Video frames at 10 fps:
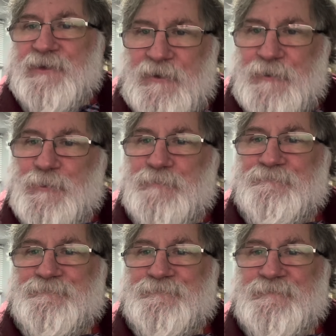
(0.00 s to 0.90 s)
No.
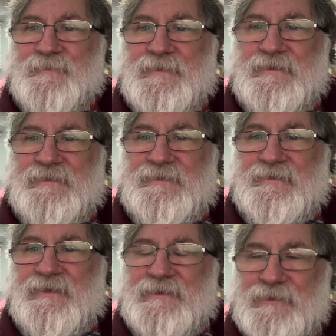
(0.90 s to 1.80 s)

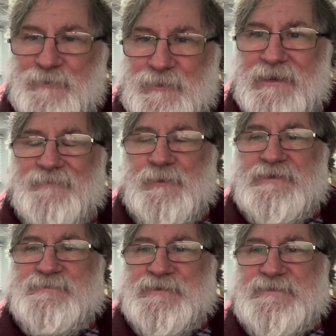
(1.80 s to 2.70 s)
They all have a
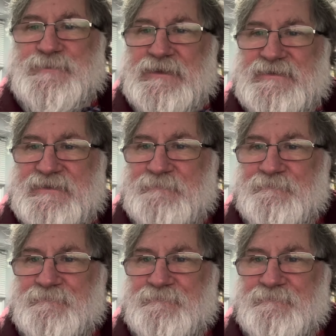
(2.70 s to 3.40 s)
responsibility.